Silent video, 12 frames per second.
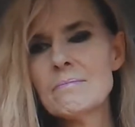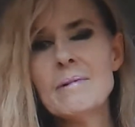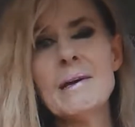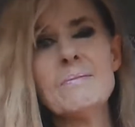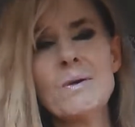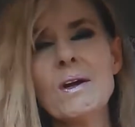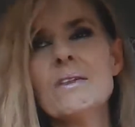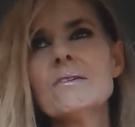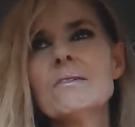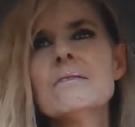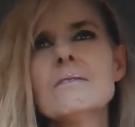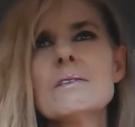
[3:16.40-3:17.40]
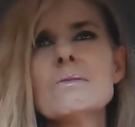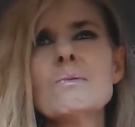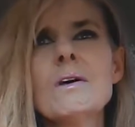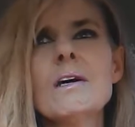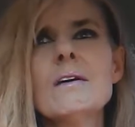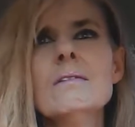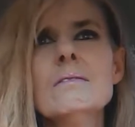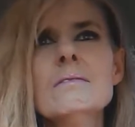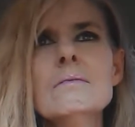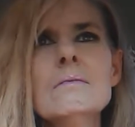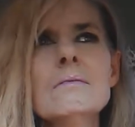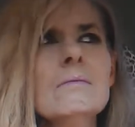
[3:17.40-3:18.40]
my brother as well,
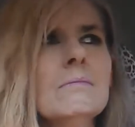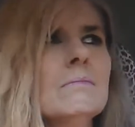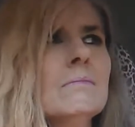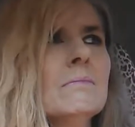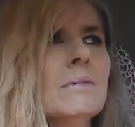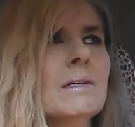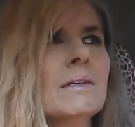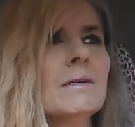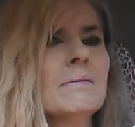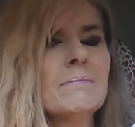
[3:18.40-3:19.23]
but